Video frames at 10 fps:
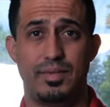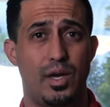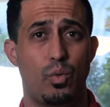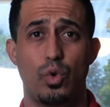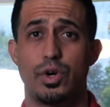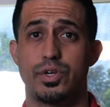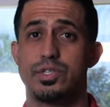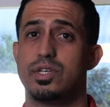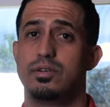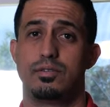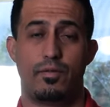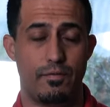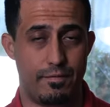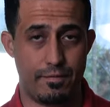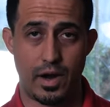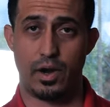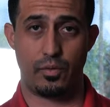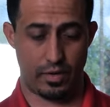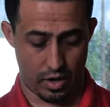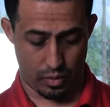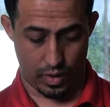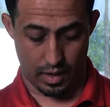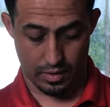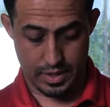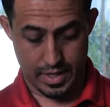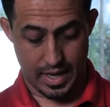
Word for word: it works very, very well.